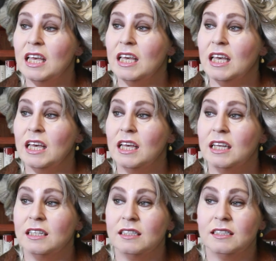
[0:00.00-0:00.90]

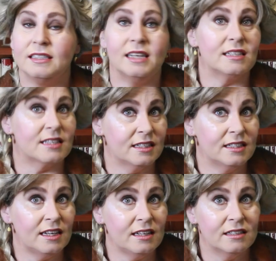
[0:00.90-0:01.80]
In
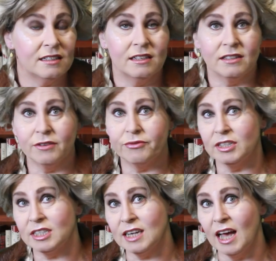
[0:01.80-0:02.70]
Destiny, the
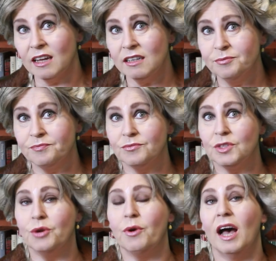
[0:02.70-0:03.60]
Fritz Lang,
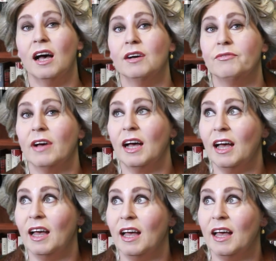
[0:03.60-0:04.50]
you have
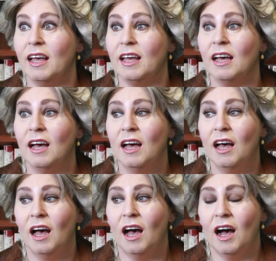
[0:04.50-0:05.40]
a
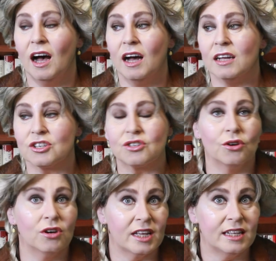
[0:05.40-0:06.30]

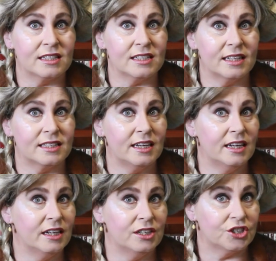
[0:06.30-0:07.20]
story set
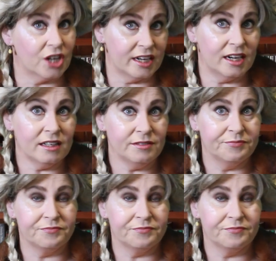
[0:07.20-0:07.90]
in China.